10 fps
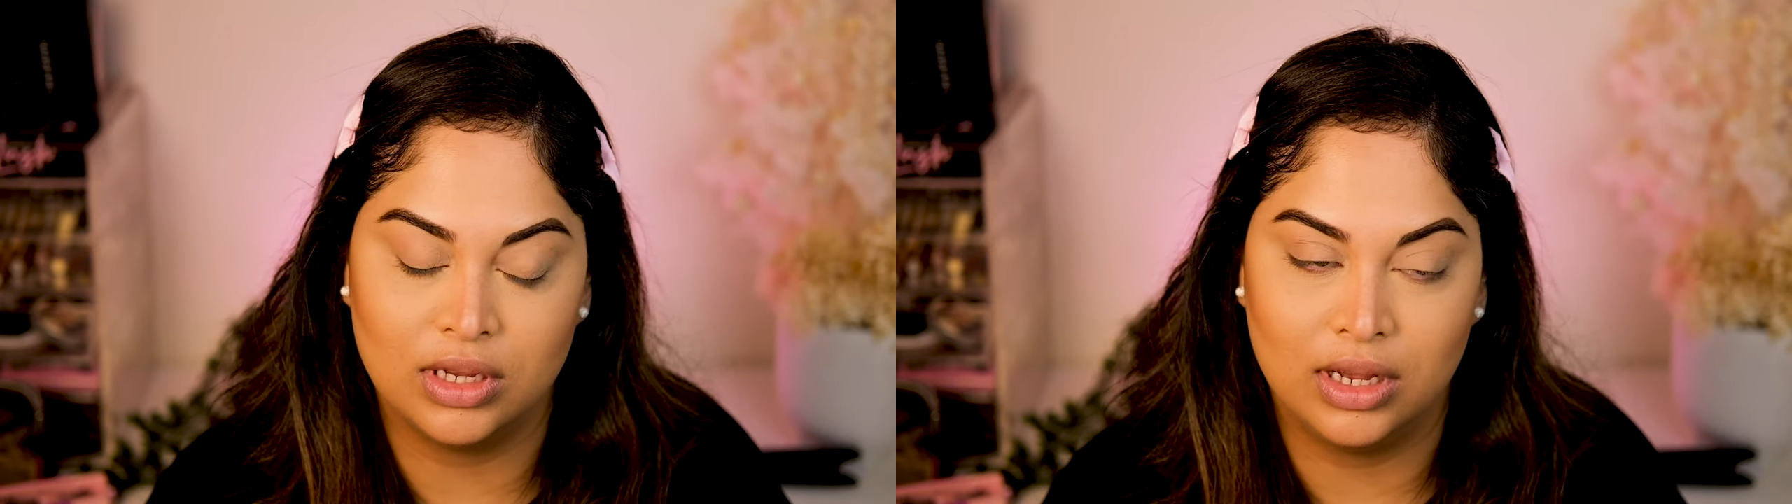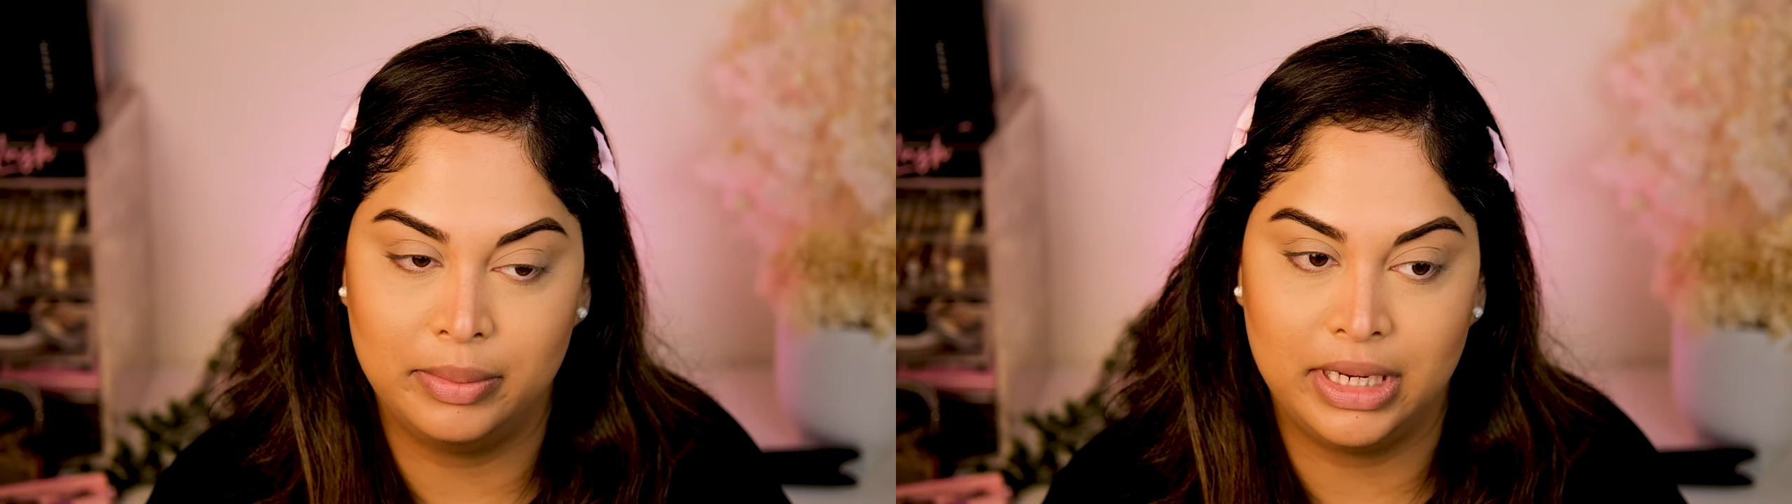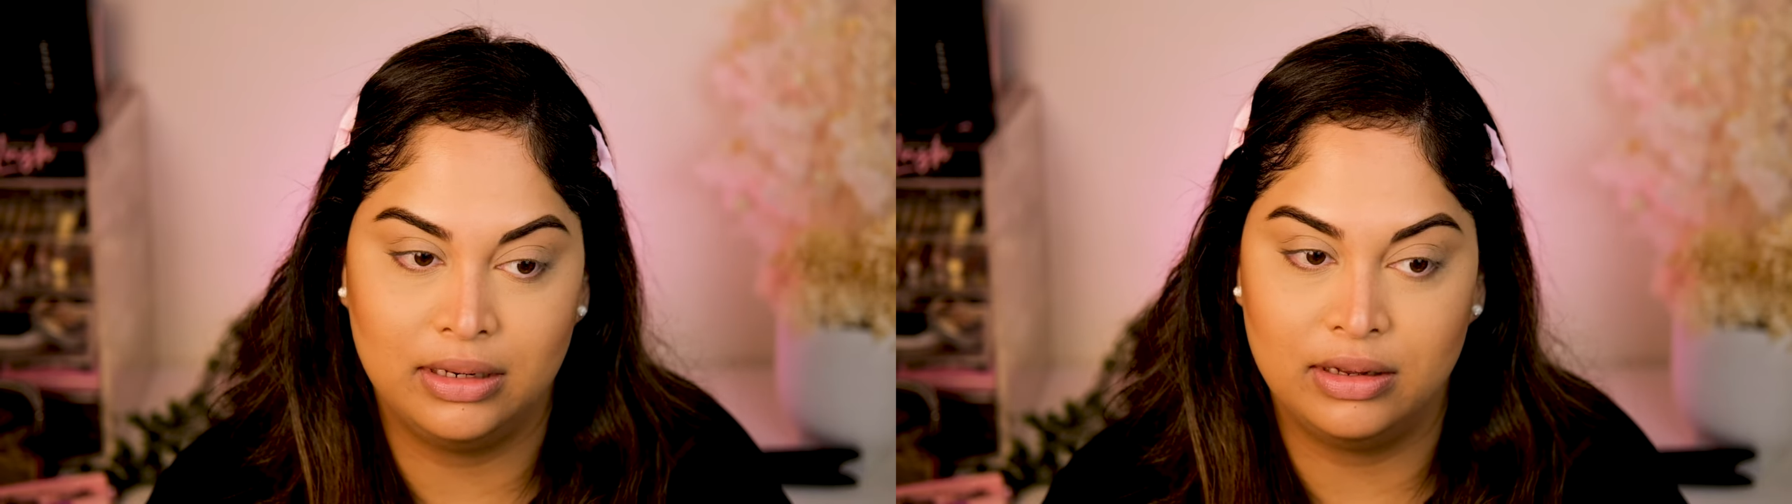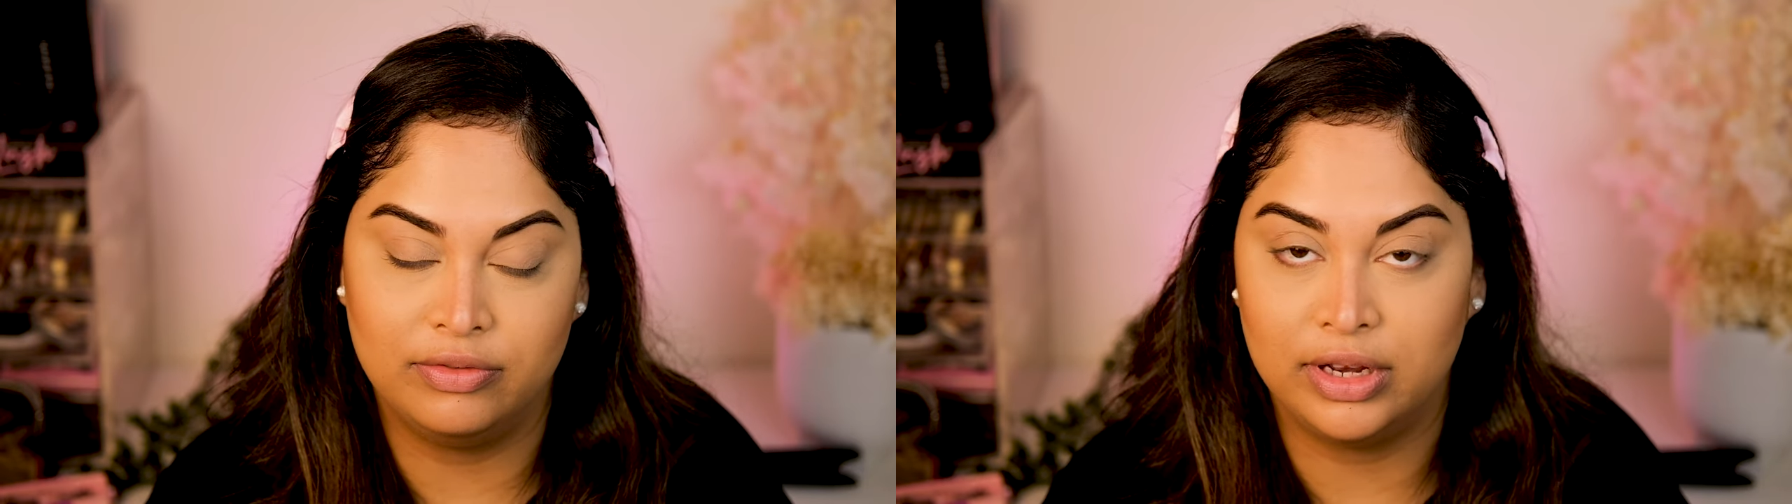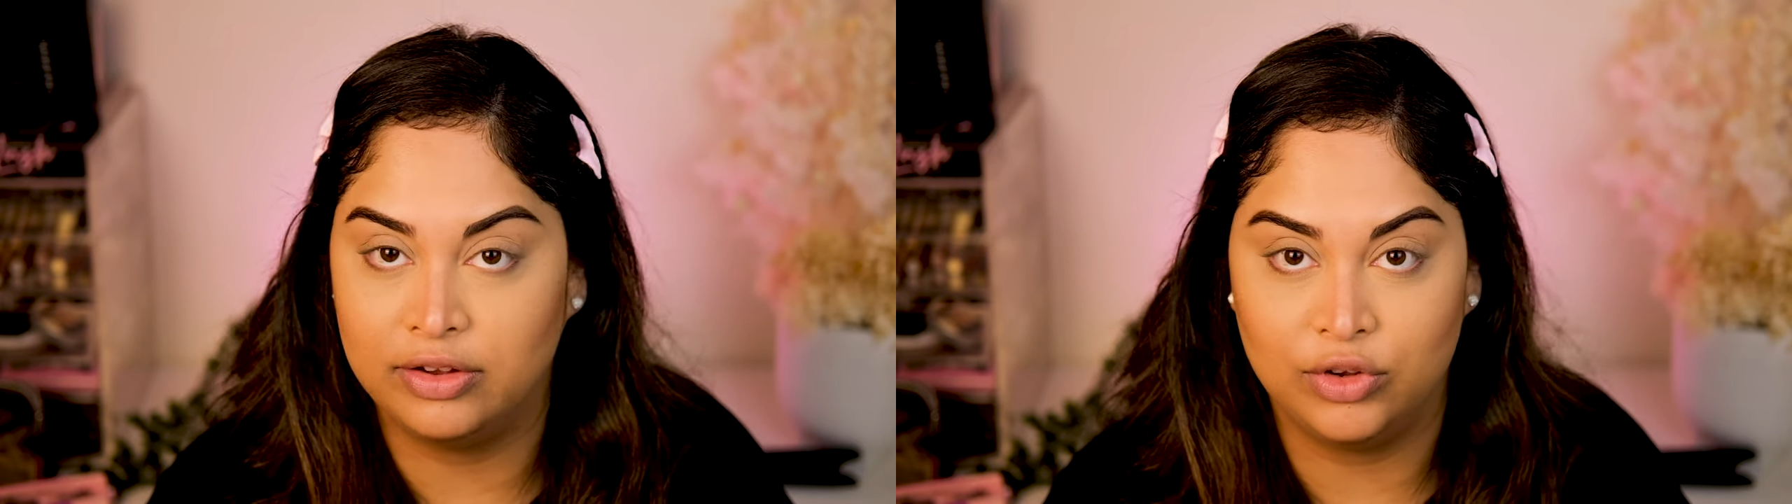I mean, if
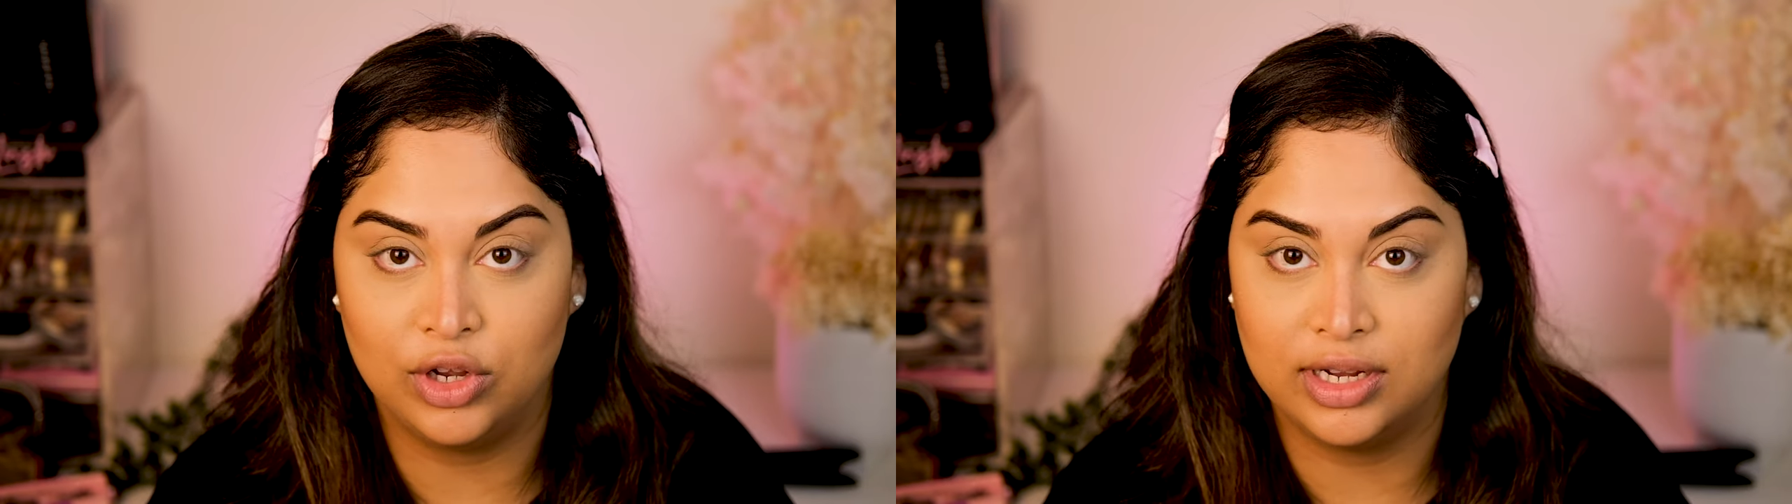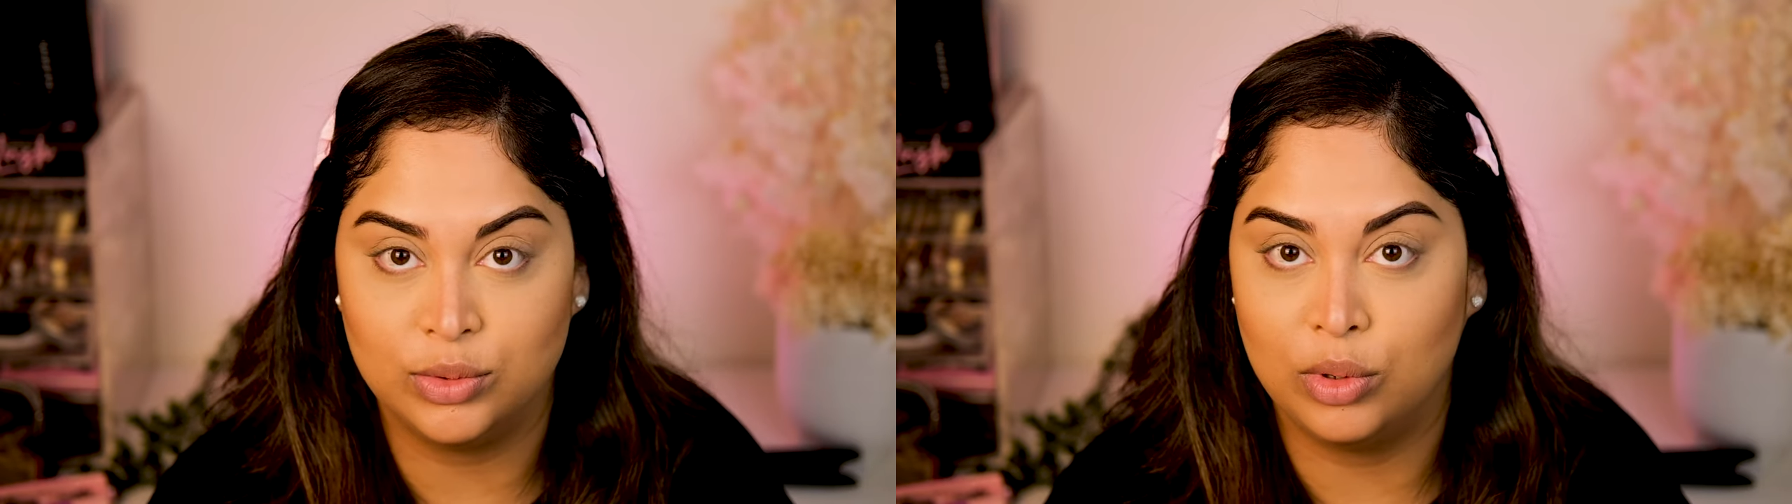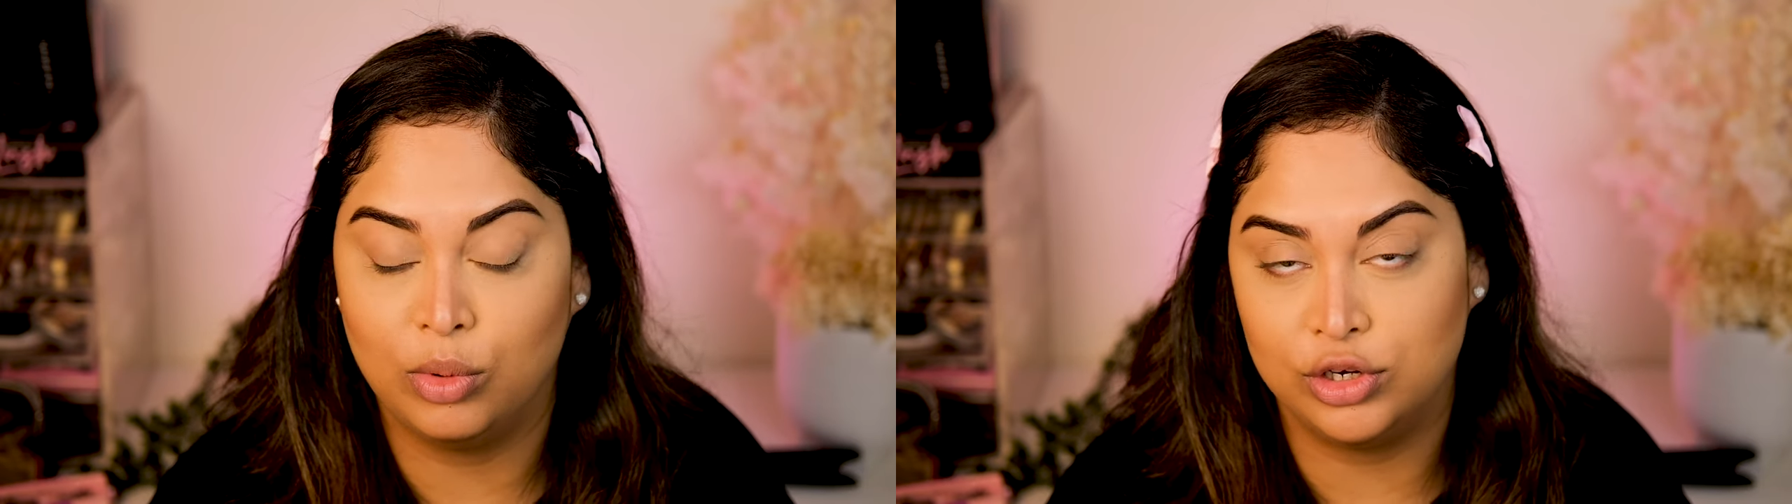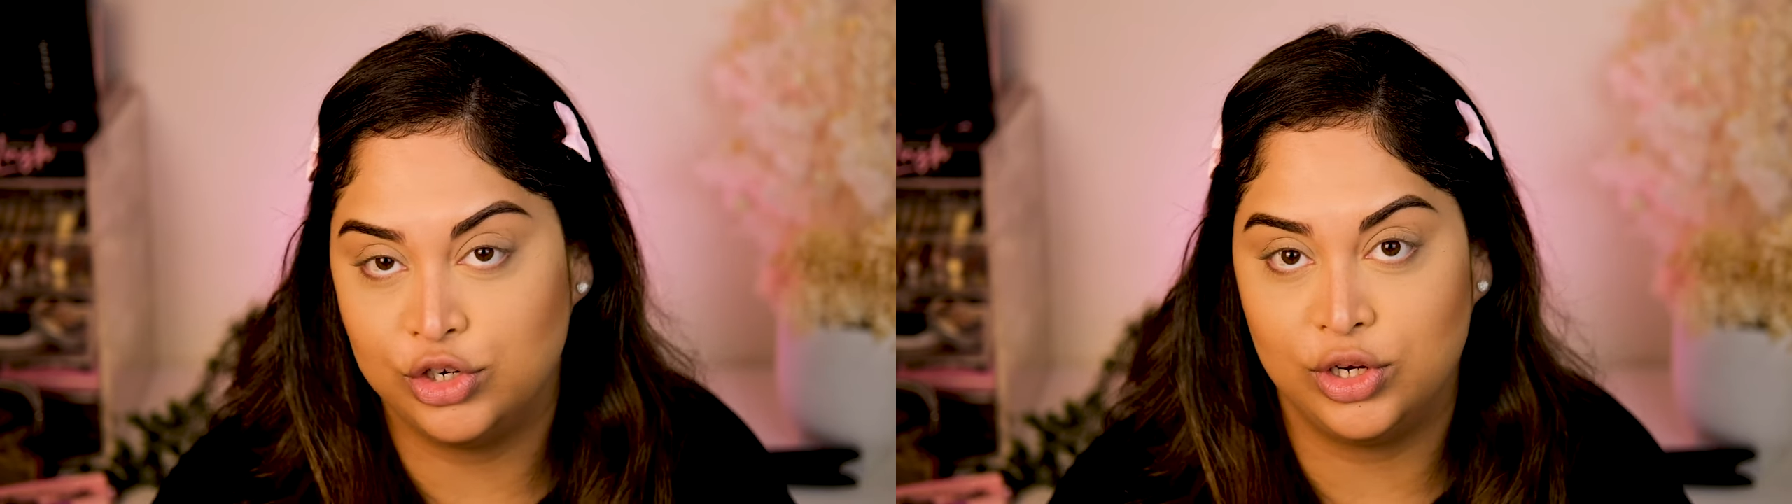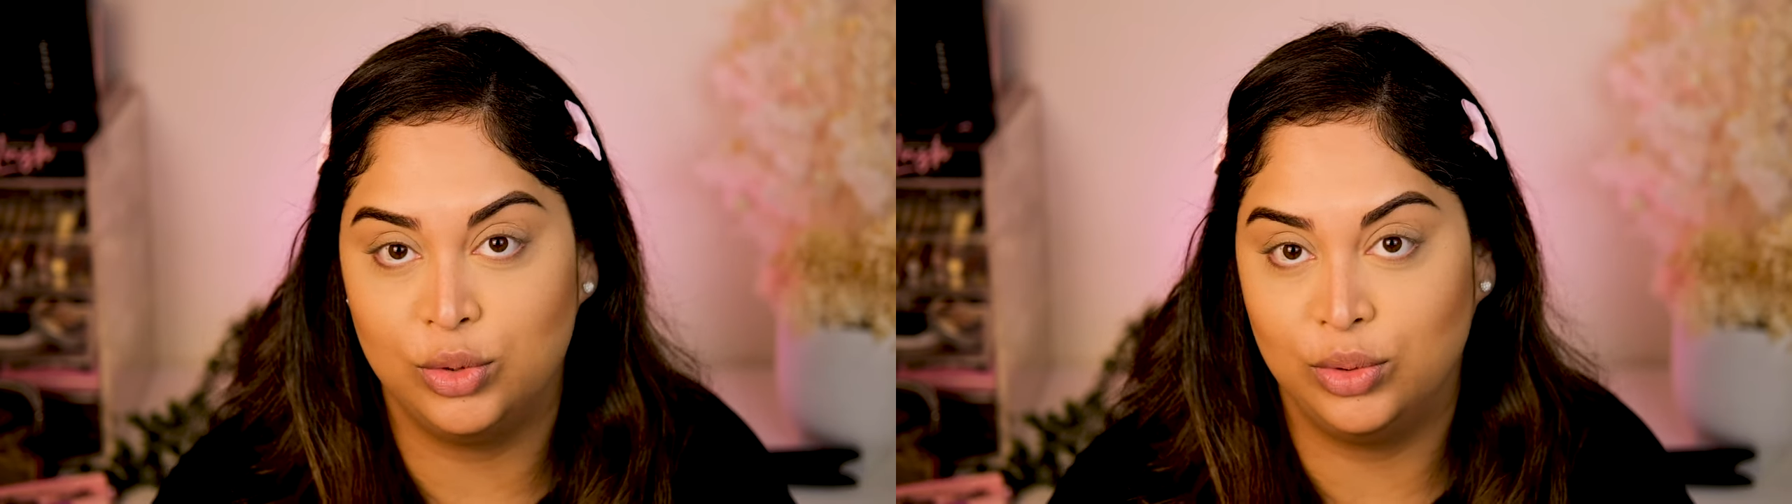any of you guys were
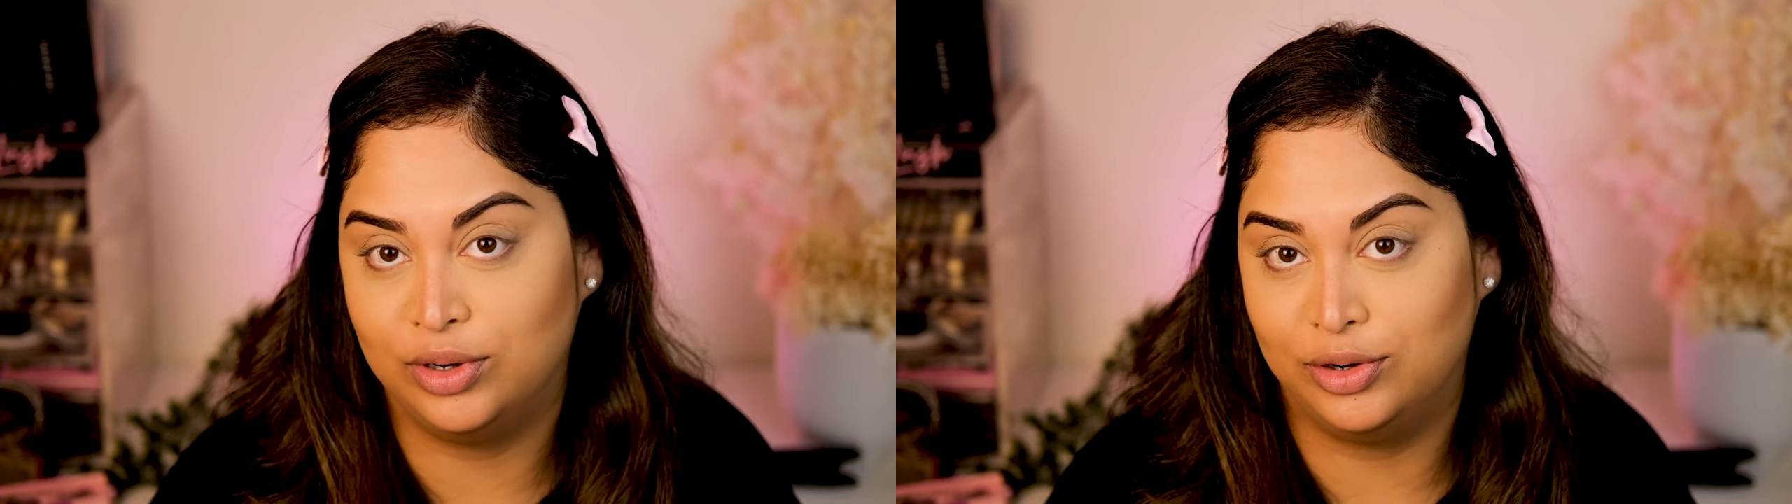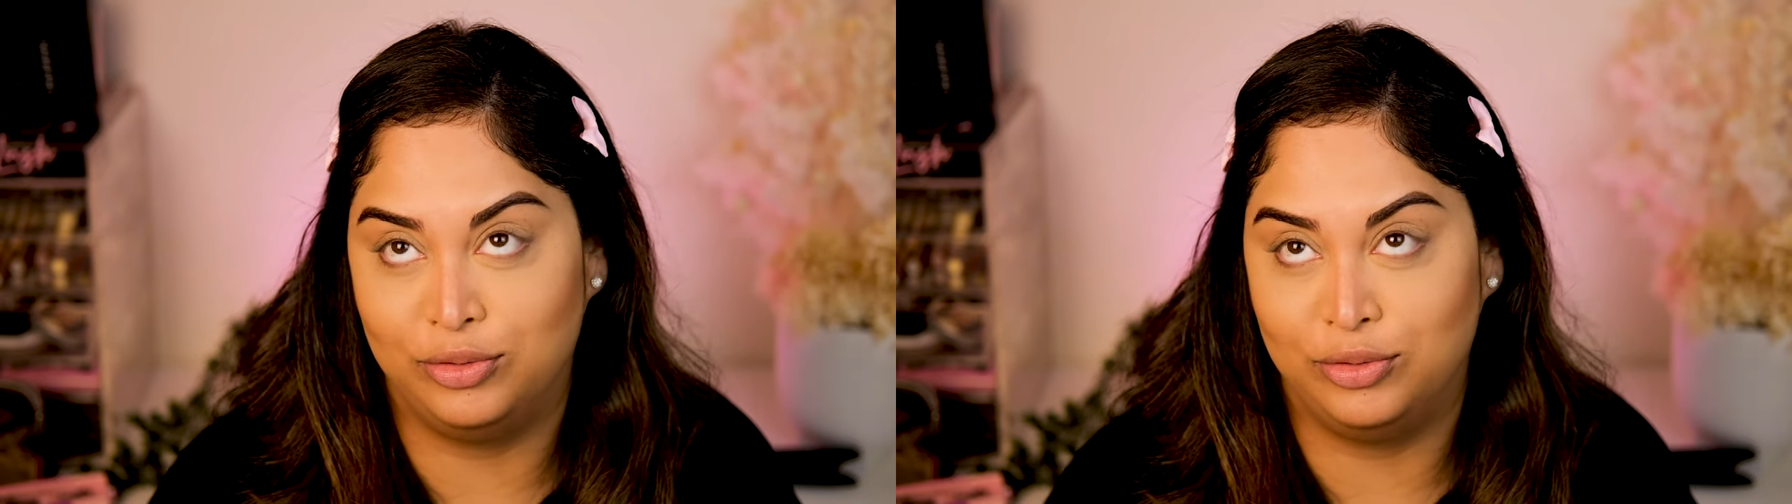watching who were